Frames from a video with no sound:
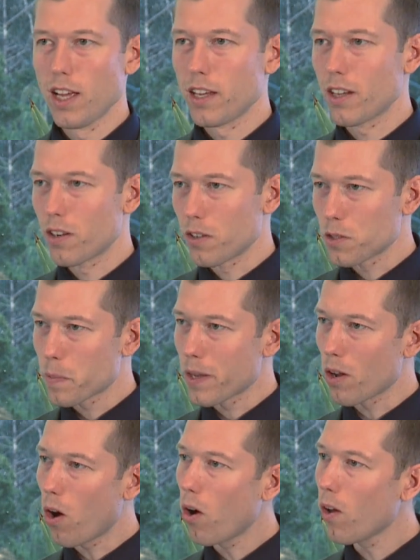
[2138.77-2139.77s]
you spend
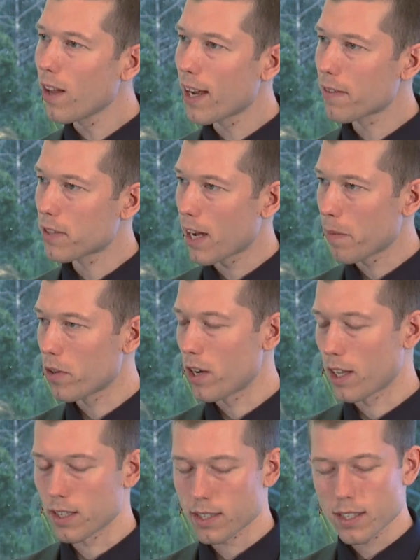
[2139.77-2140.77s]
a whole lot of time
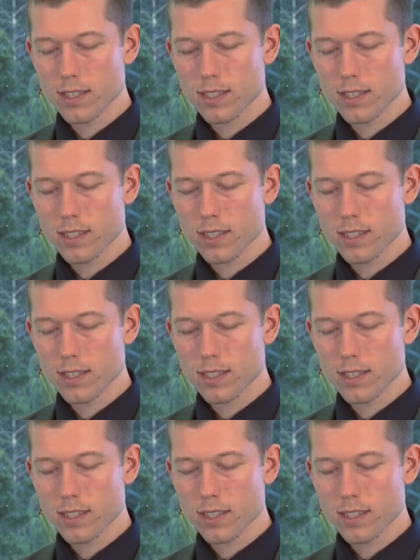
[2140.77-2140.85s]
learning this.